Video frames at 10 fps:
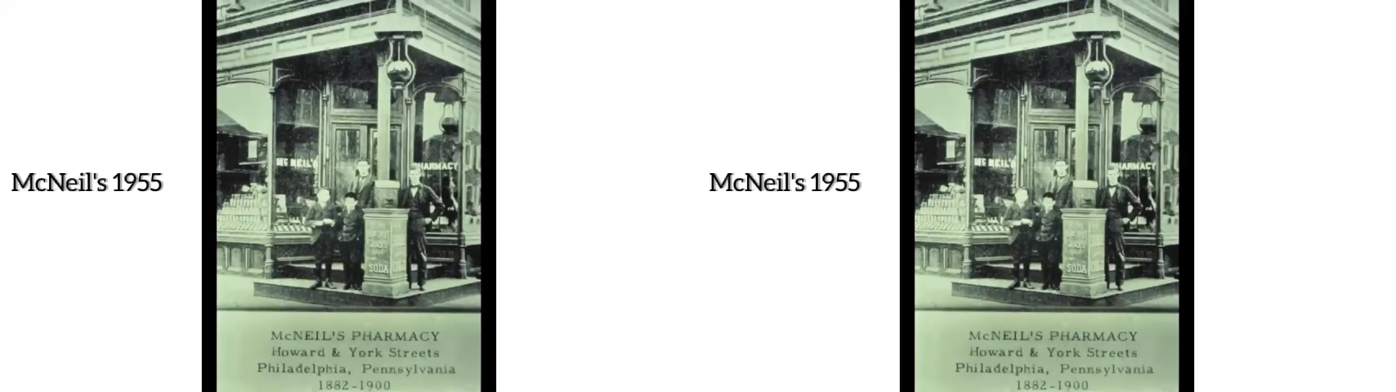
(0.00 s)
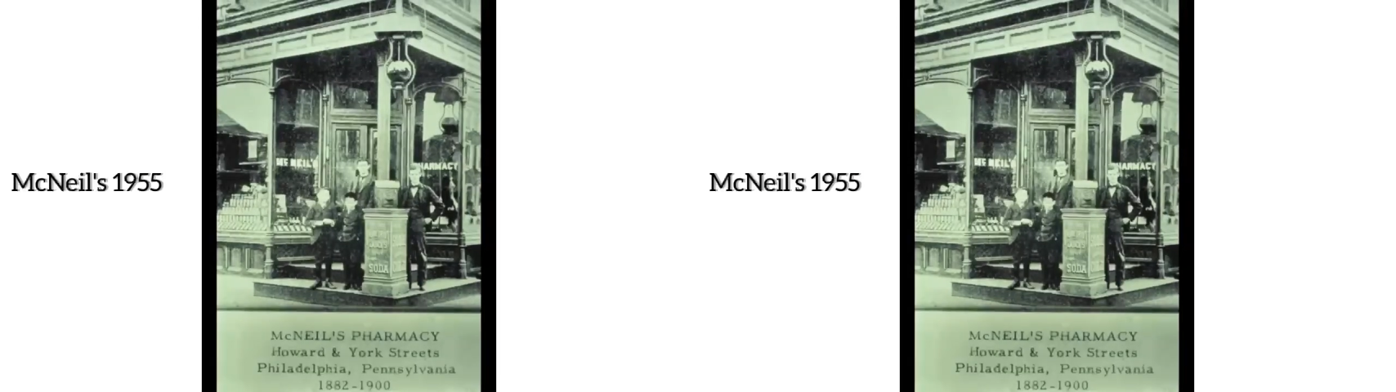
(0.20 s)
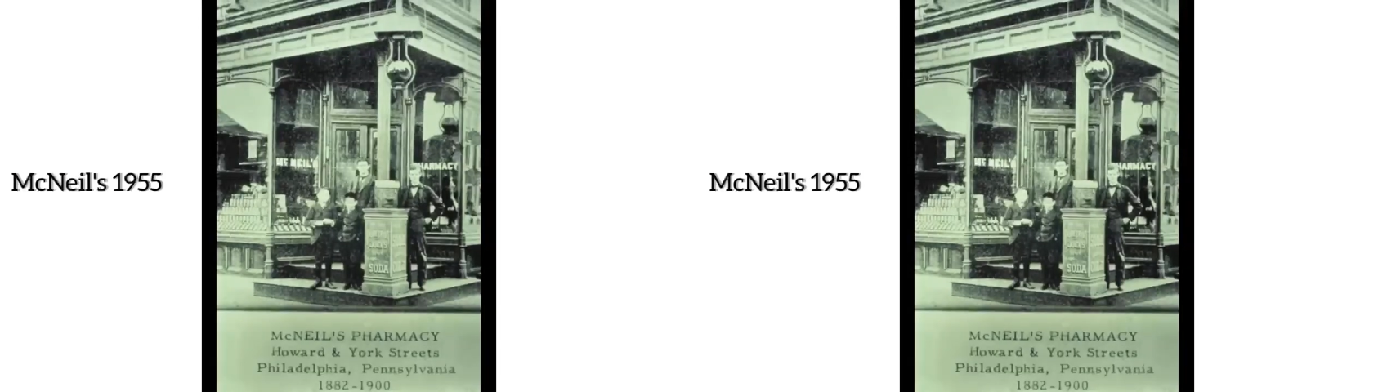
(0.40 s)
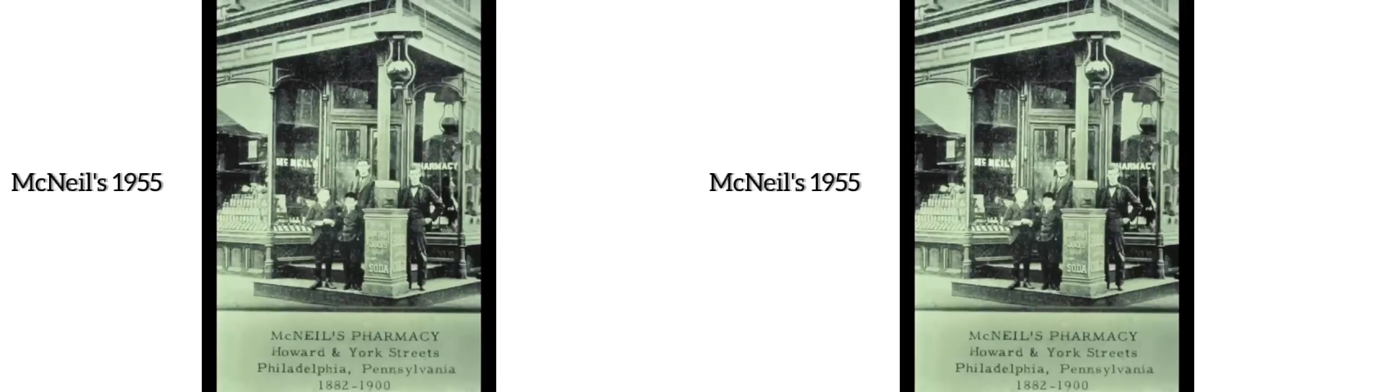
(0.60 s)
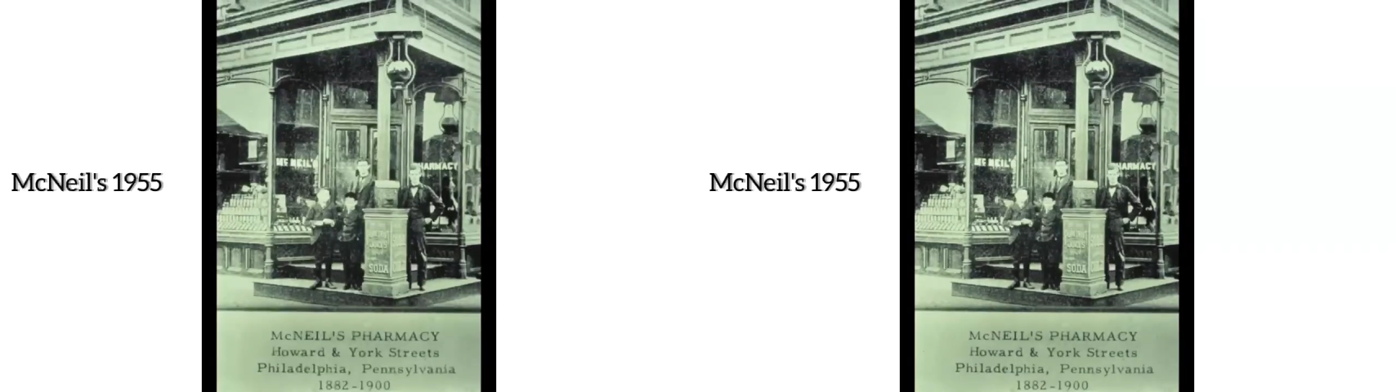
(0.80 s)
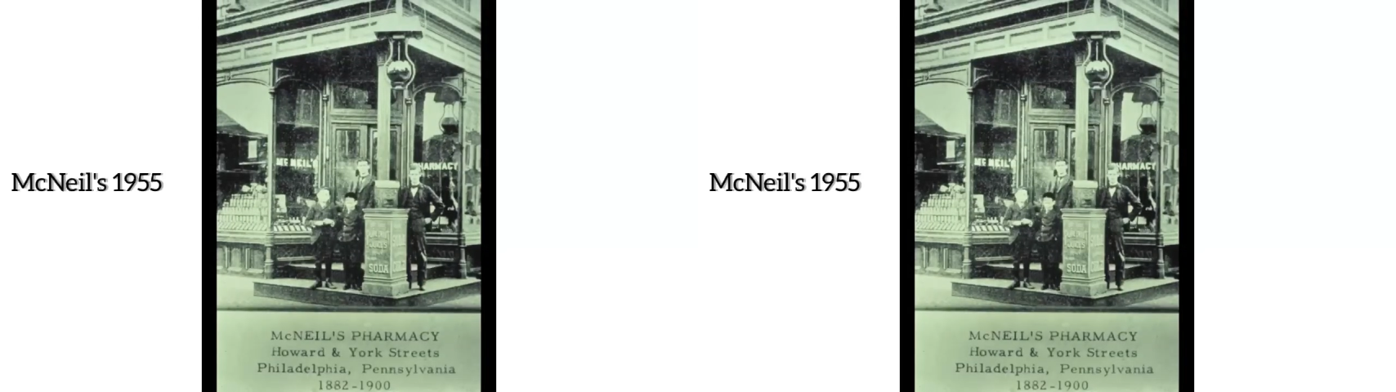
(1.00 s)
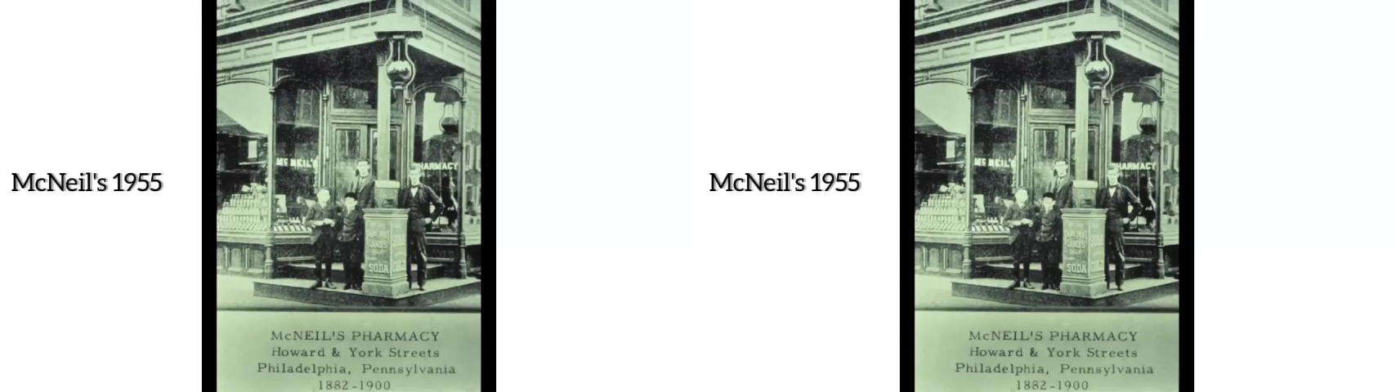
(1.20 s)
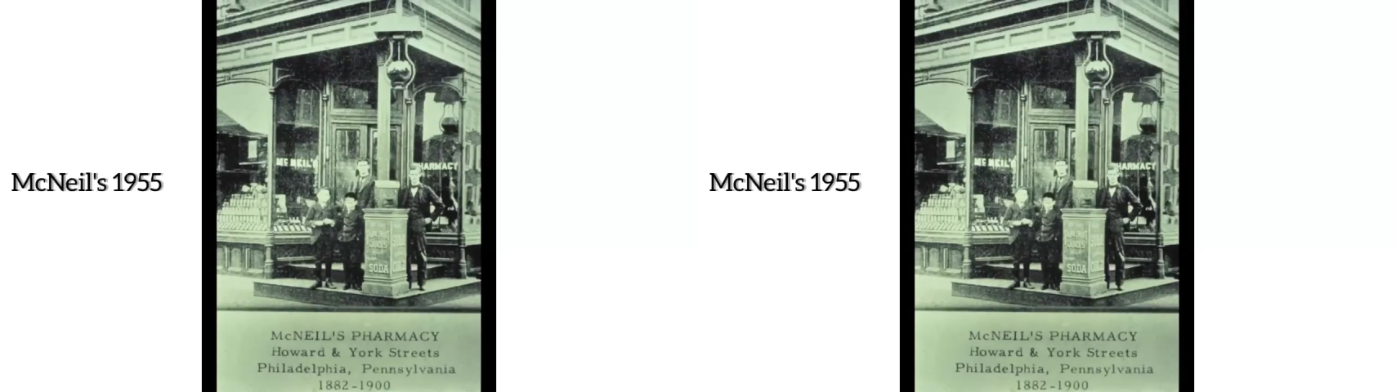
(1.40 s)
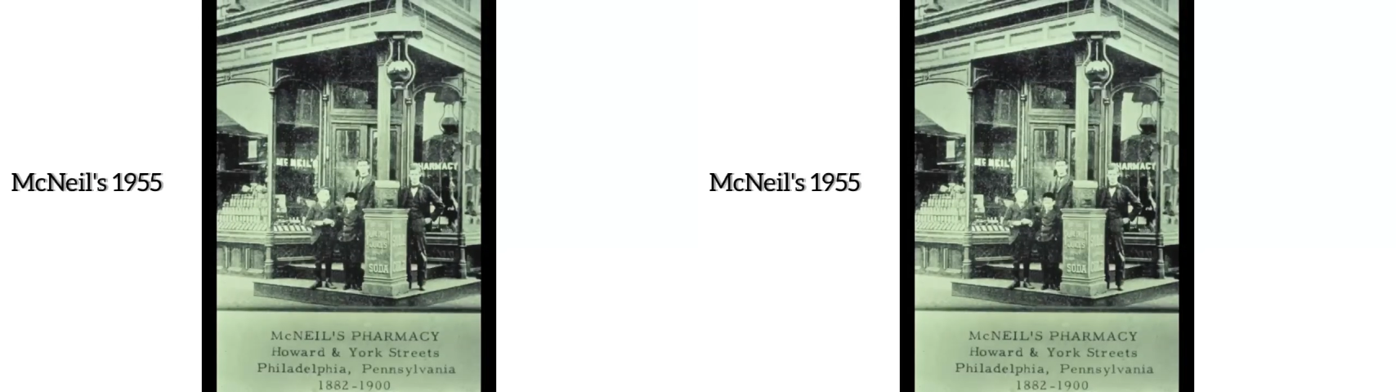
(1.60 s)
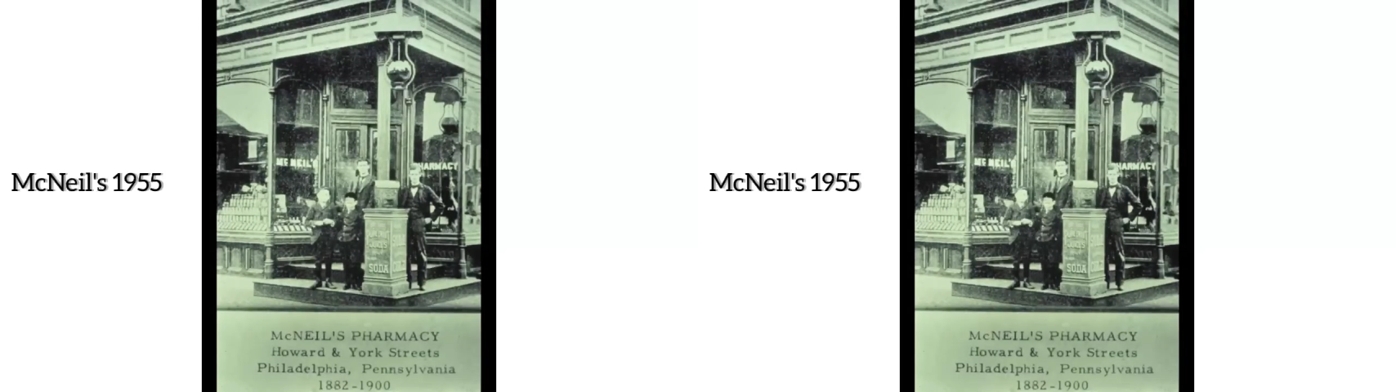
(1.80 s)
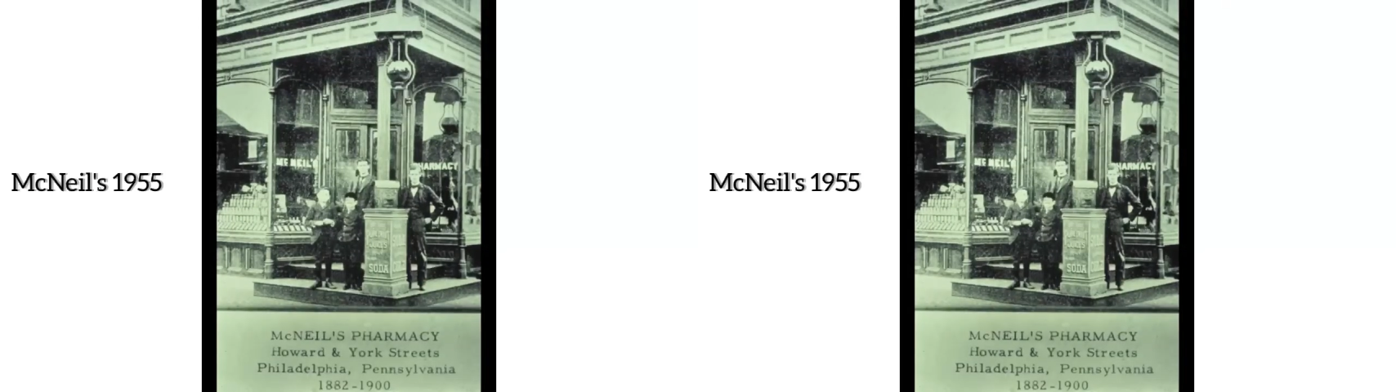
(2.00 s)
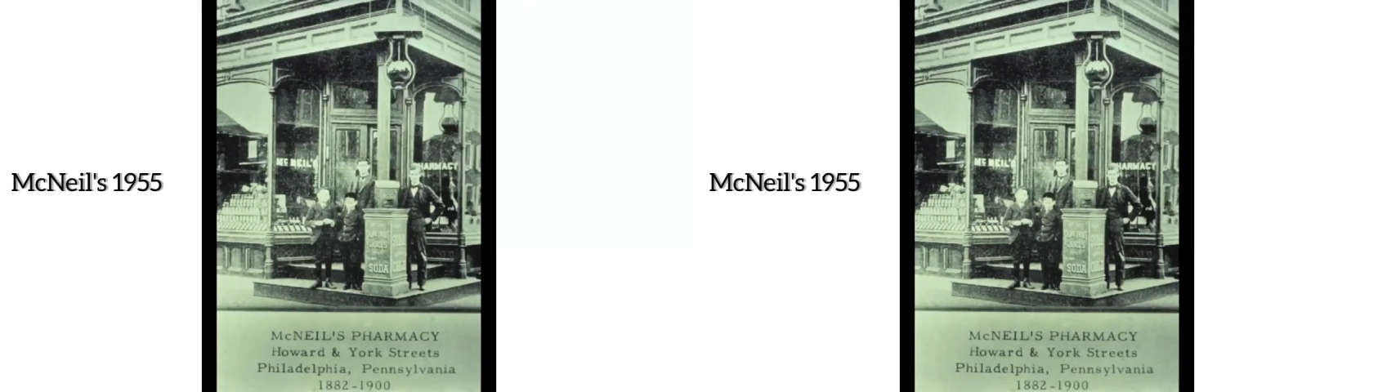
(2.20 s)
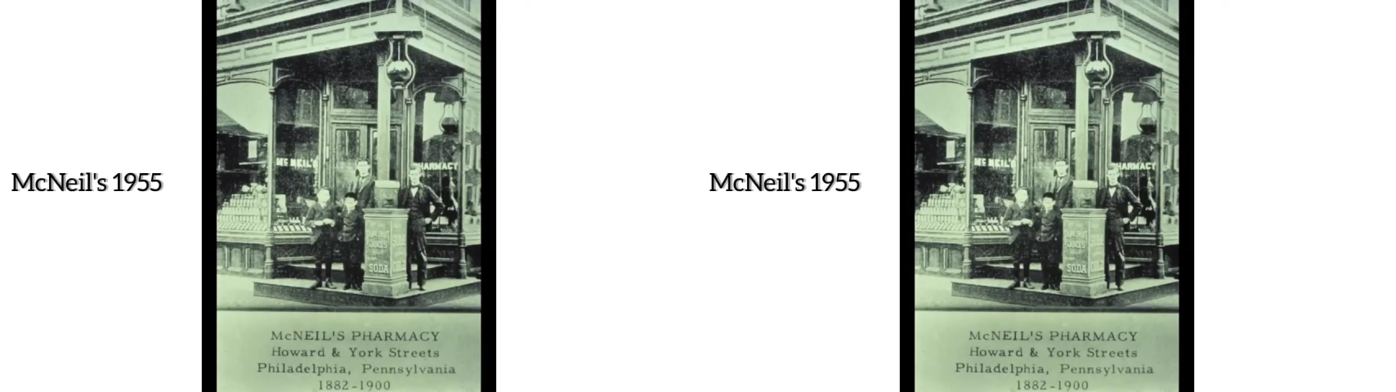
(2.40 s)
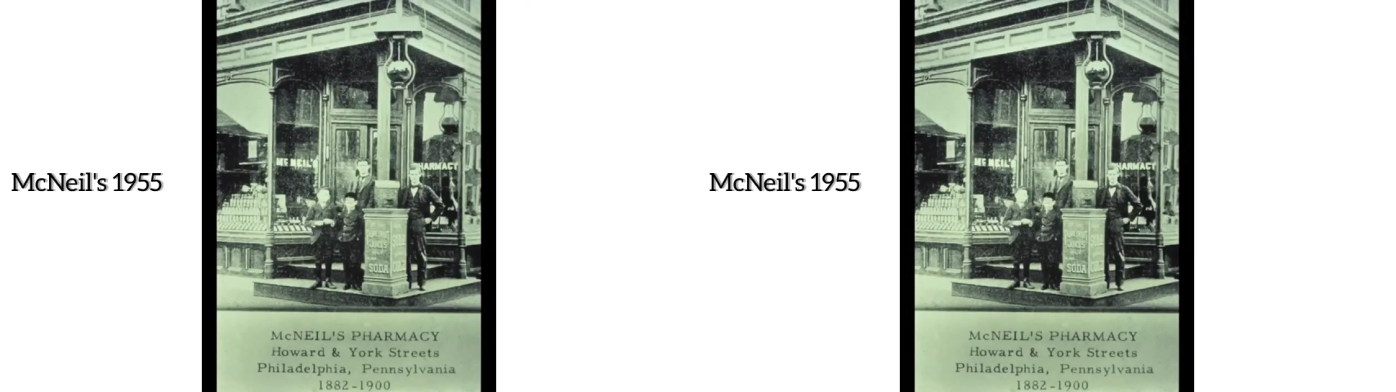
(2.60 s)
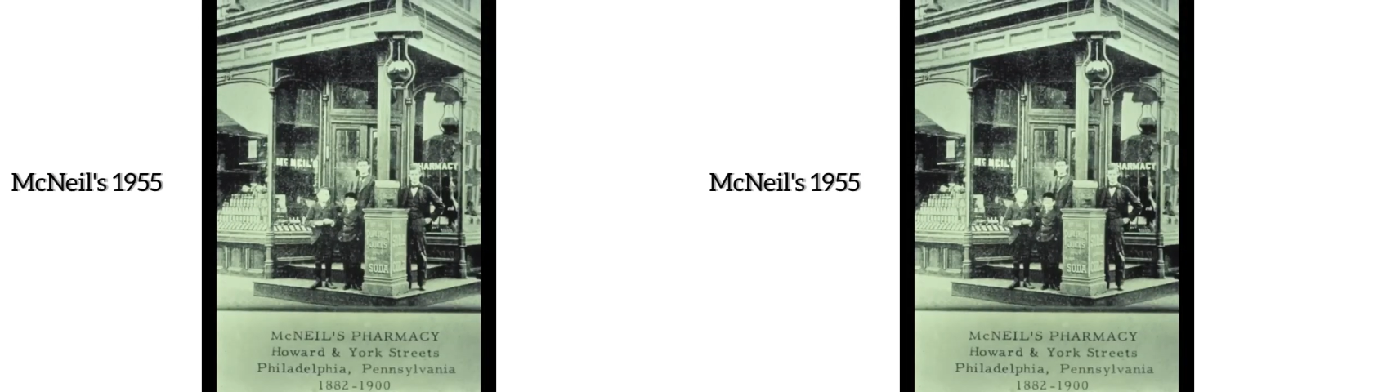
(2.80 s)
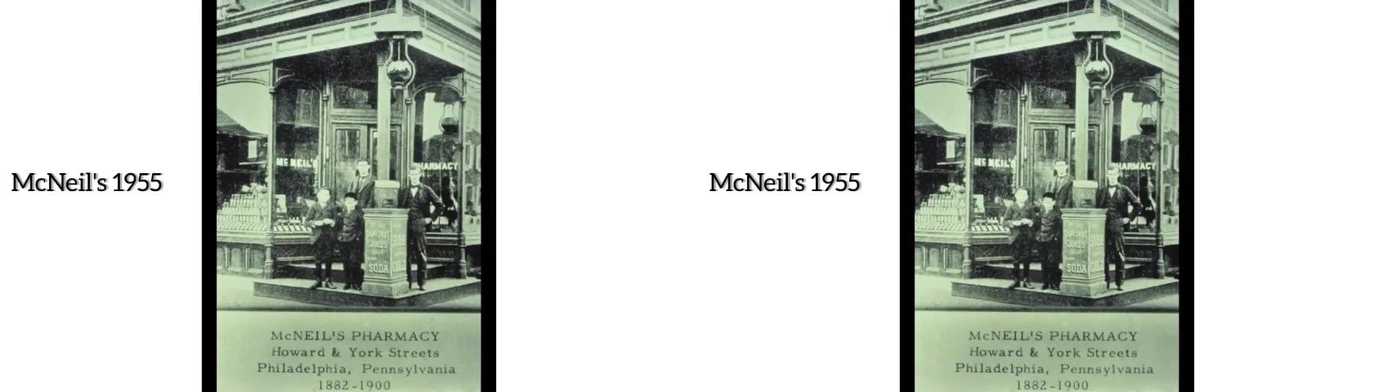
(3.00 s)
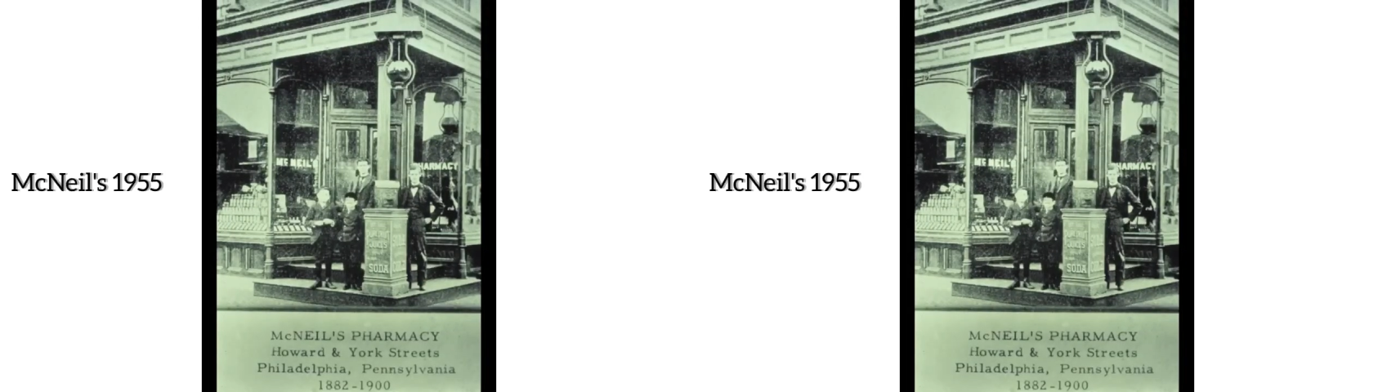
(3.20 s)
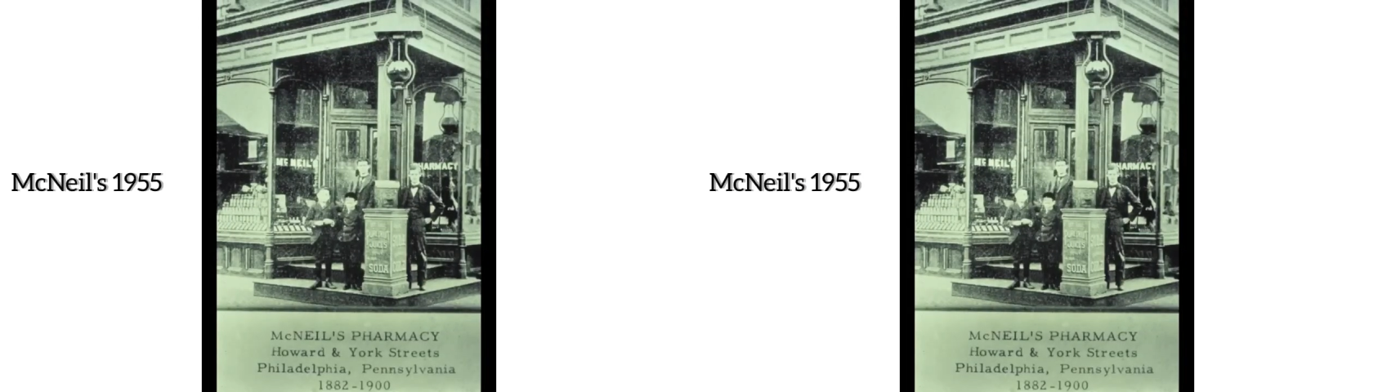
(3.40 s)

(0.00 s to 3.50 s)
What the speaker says: (no speaker visible)